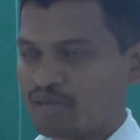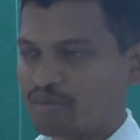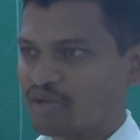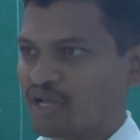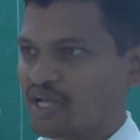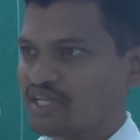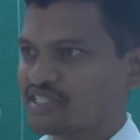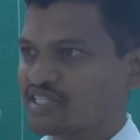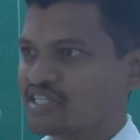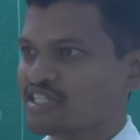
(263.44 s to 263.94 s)

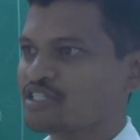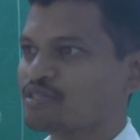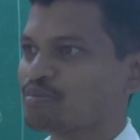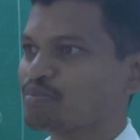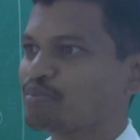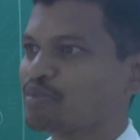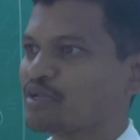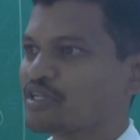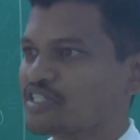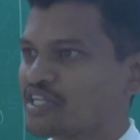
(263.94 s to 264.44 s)
acids
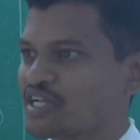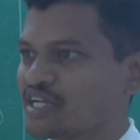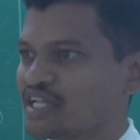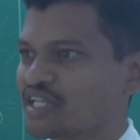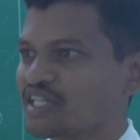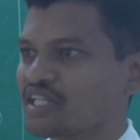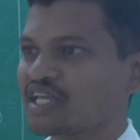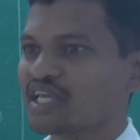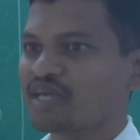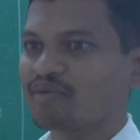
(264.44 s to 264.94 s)
present
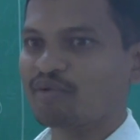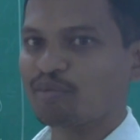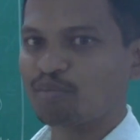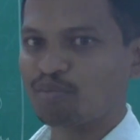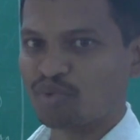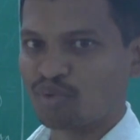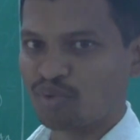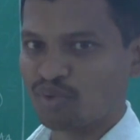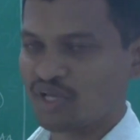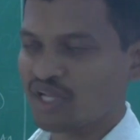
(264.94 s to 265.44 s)
in the given
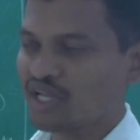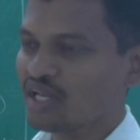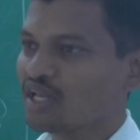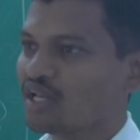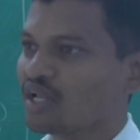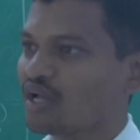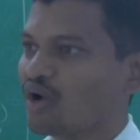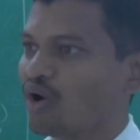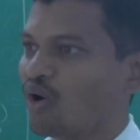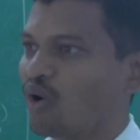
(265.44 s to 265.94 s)

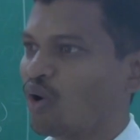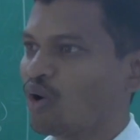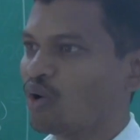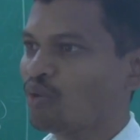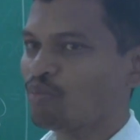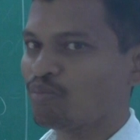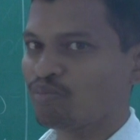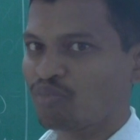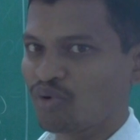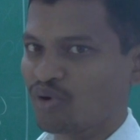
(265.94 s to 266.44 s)
protein
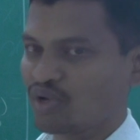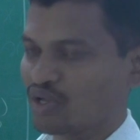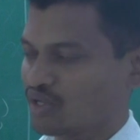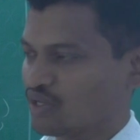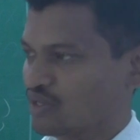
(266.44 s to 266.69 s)
or food.